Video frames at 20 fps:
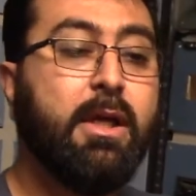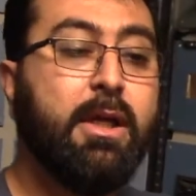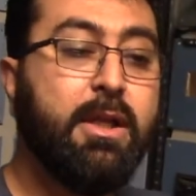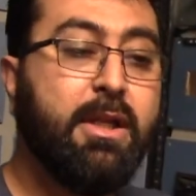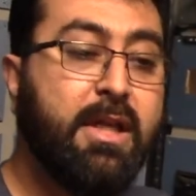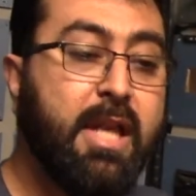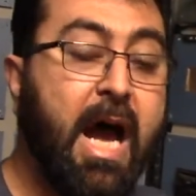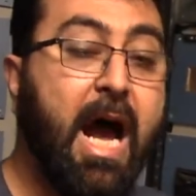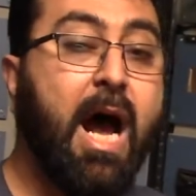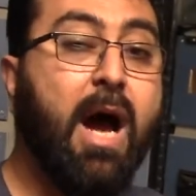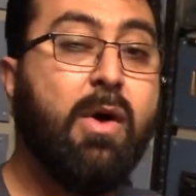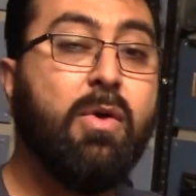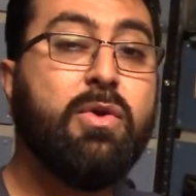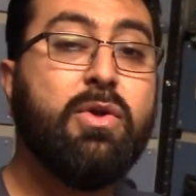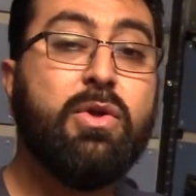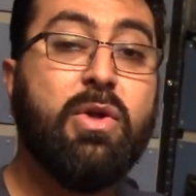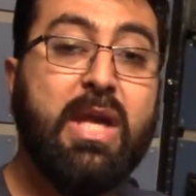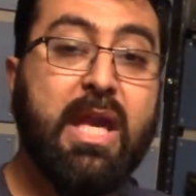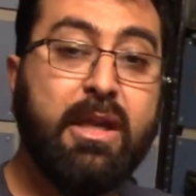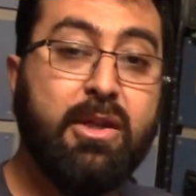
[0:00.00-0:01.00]
Now
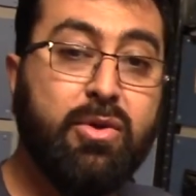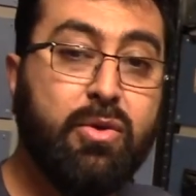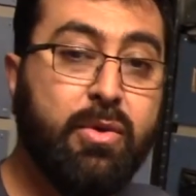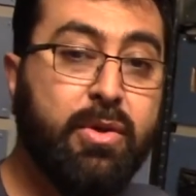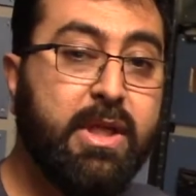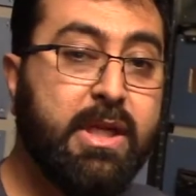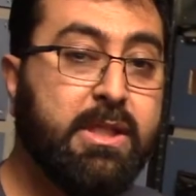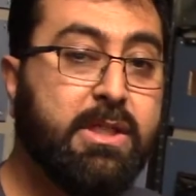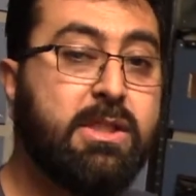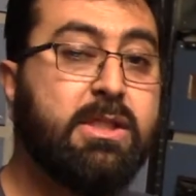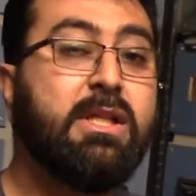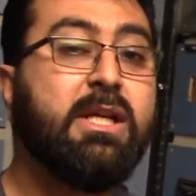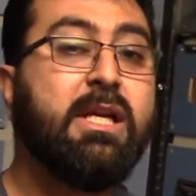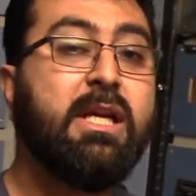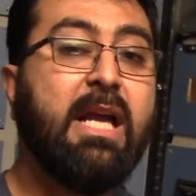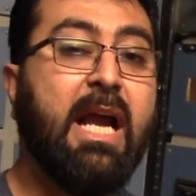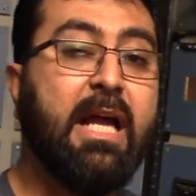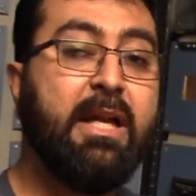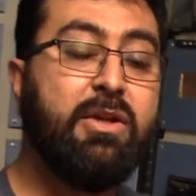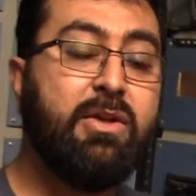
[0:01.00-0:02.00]
you can do this
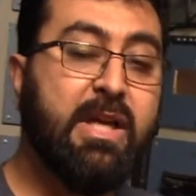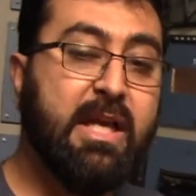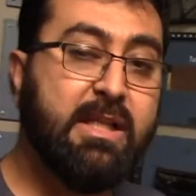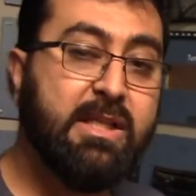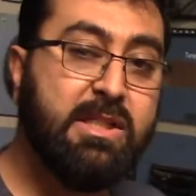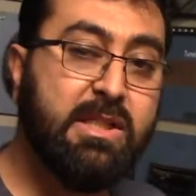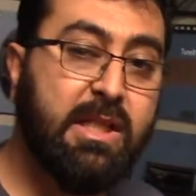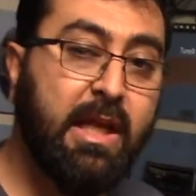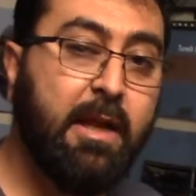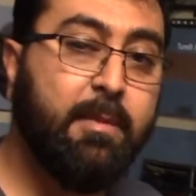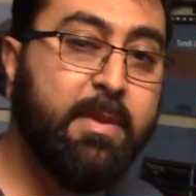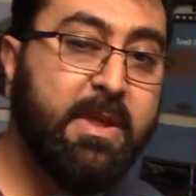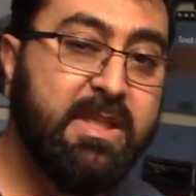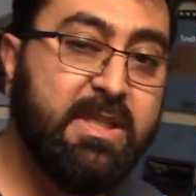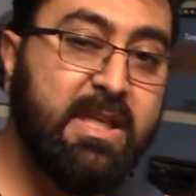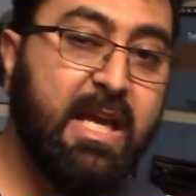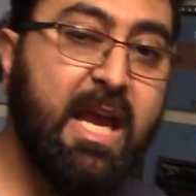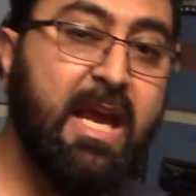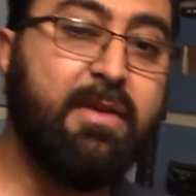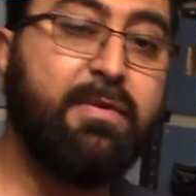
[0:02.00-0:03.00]
and you can still be
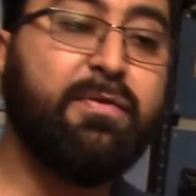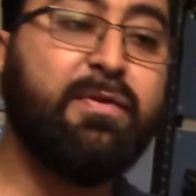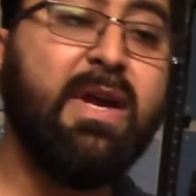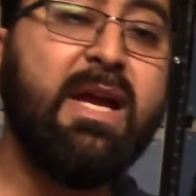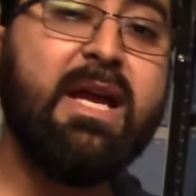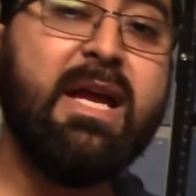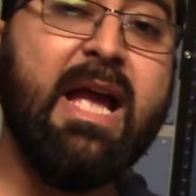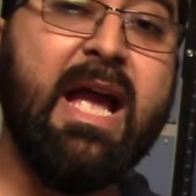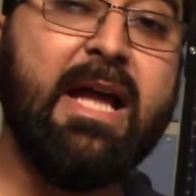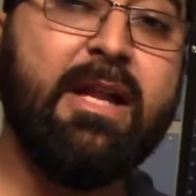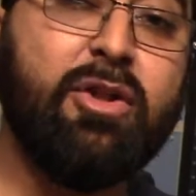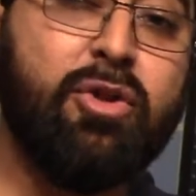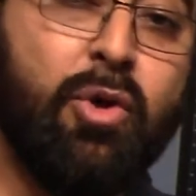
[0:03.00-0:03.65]
safe and